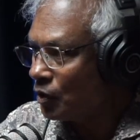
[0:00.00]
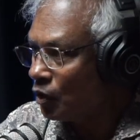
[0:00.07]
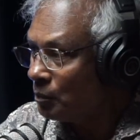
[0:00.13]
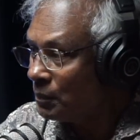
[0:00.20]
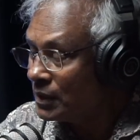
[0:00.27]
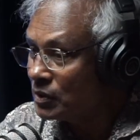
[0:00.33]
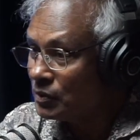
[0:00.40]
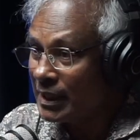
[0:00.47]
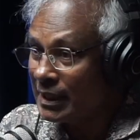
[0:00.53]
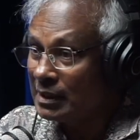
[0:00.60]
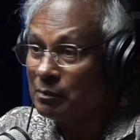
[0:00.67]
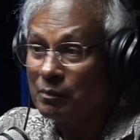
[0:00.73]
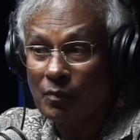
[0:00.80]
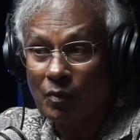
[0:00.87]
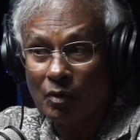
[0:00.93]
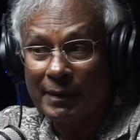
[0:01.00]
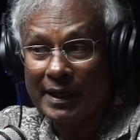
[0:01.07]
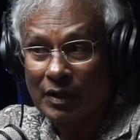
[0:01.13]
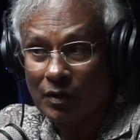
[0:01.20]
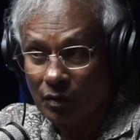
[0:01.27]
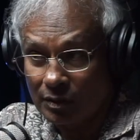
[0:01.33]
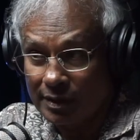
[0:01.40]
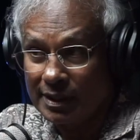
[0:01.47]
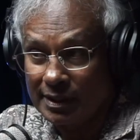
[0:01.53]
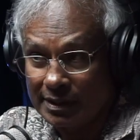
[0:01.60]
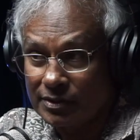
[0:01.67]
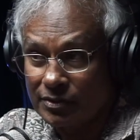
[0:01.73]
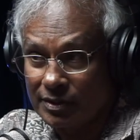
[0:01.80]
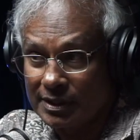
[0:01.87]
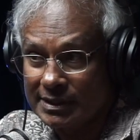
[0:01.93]
cobbled together more by colonial
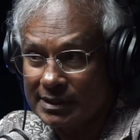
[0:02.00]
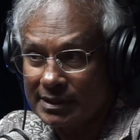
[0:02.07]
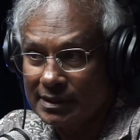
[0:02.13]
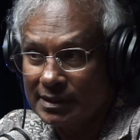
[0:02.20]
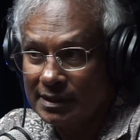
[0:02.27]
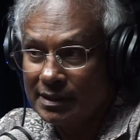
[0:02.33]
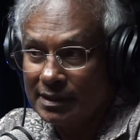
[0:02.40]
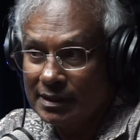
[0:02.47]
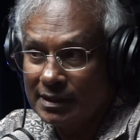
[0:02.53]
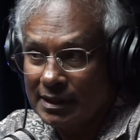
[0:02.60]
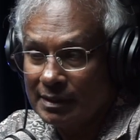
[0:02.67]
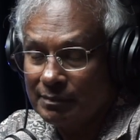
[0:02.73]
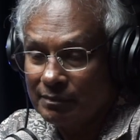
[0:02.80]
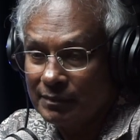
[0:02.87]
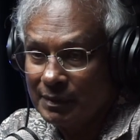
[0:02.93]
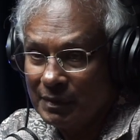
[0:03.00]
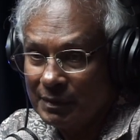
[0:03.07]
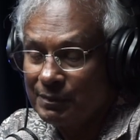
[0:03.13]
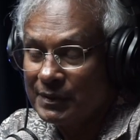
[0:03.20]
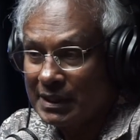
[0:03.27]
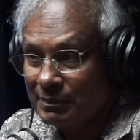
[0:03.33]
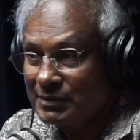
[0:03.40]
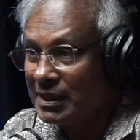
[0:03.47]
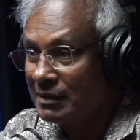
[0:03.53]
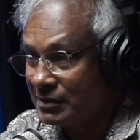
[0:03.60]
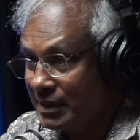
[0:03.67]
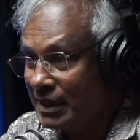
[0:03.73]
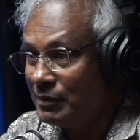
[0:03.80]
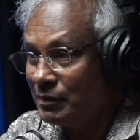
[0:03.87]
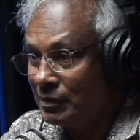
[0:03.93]
interests than the people themselves
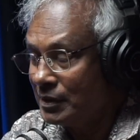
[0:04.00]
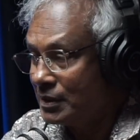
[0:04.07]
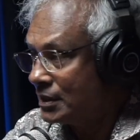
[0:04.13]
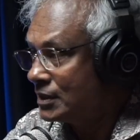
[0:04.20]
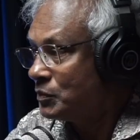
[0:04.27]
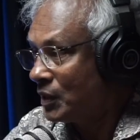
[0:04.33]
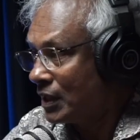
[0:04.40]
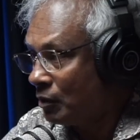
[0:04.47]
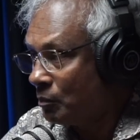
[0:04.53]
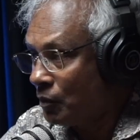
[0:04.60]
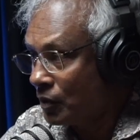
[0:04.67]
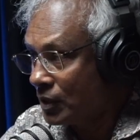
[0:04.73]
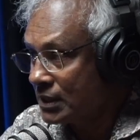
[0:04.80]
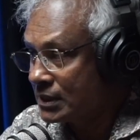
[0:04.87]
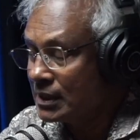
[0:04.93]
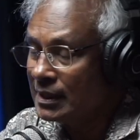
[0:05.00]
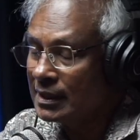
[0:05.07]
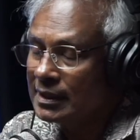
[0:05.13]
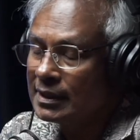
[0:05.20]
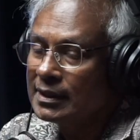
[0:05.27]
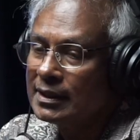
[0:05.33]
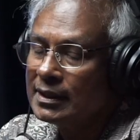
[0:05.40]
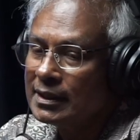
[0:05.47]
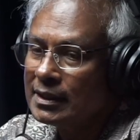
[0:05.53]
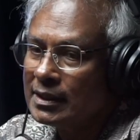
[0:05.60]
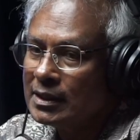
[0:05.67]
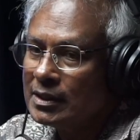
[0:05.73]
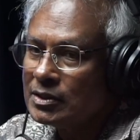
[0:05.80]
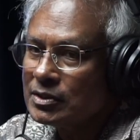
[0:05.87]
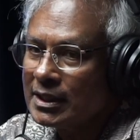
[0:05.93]
saying this is what our borders are.
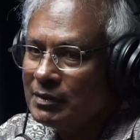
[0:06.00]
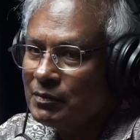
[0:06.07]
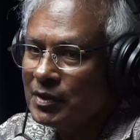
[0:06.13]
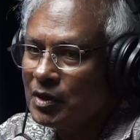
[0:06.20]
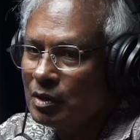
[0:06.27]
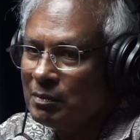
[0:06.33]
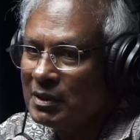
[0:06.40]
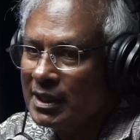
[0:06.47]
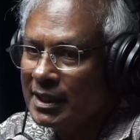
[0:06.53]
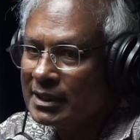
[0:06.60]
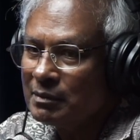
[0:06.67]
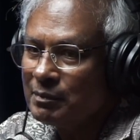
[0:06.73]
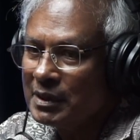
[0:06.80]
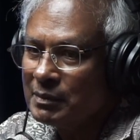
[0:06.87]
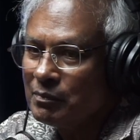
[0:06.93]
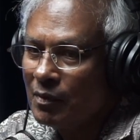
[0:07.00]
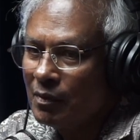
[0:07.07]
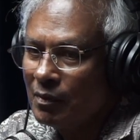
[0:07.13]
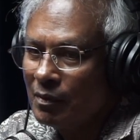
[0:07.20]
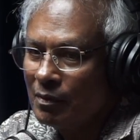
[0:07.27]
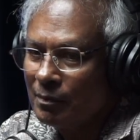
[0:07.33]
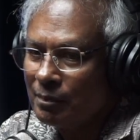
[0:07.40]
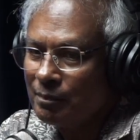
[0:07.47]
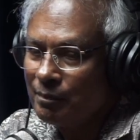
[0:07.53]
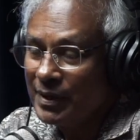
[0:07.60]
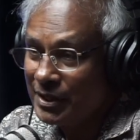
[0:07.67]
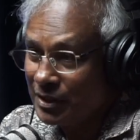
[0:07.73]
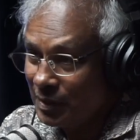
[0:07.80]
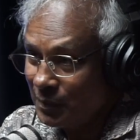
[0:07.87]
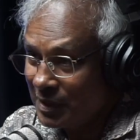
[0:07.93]
So I think we've got to be a little bit more
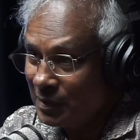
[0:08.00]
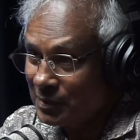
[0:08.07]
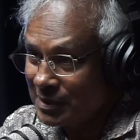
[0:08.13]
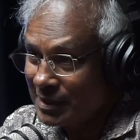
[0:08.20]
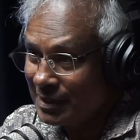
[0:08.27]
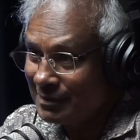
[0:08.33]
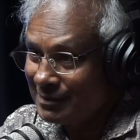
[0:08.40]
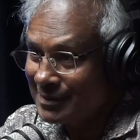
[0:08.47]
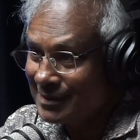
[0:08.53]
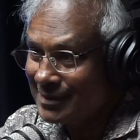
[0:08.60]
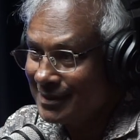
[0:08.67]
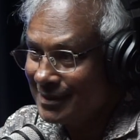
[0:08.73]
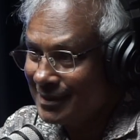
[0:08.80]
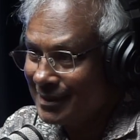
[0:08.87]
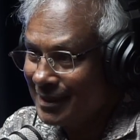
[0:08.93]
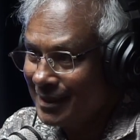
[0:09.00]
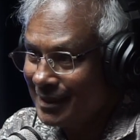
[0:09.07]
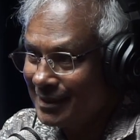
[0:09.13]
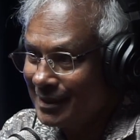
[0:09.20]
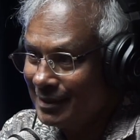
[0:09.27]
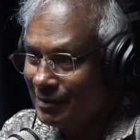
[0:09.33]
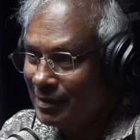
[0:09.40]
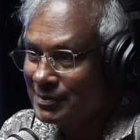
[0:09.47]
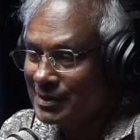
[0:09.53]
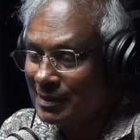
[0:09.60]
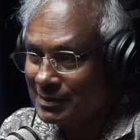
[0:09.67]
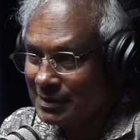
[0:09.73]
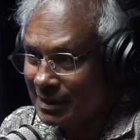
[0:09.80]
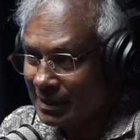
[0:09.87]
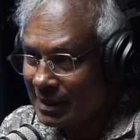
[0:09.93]
patient with ourselves and give
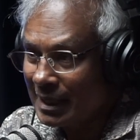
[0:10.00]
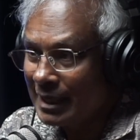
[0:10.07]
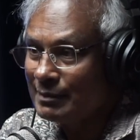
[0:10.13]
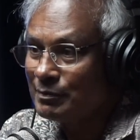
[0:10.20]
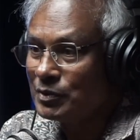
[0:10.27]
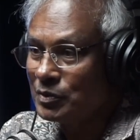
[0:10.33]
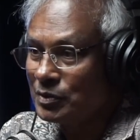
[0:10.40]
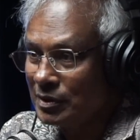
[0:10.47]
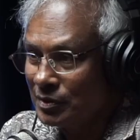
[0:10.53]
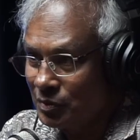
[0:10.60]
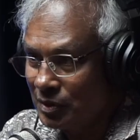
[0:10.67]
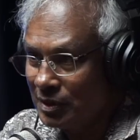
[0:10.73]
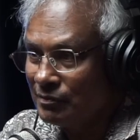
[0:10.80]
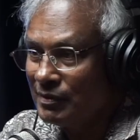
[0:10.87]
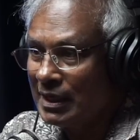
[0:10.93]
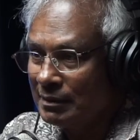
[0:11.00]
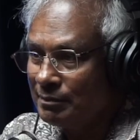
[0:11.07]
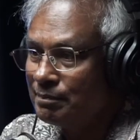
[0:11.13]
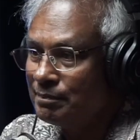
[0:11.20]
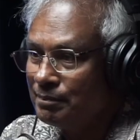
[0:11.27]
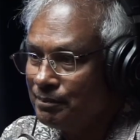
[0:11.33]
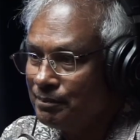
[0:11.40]
ourselves the time to develop,